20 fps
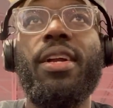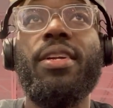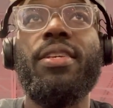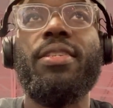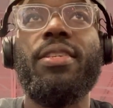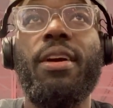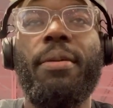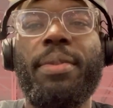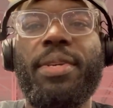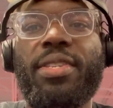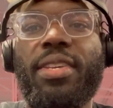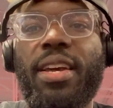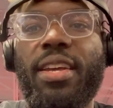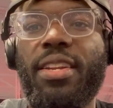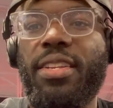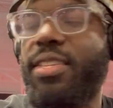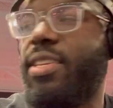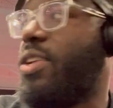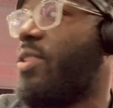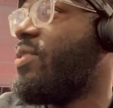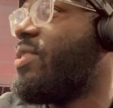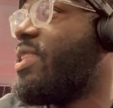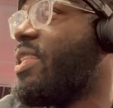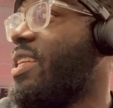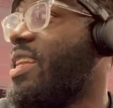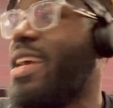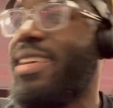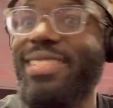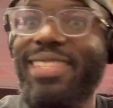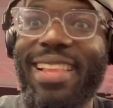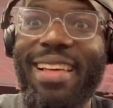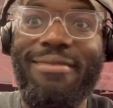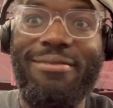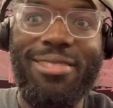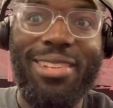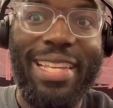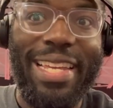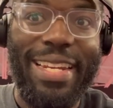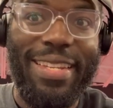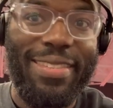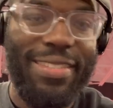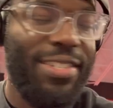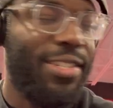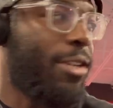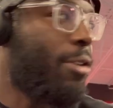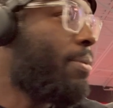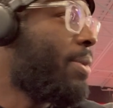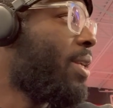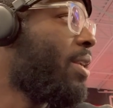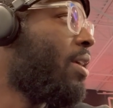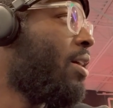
So I'm excited to get to the next level, ladies and gentlemen.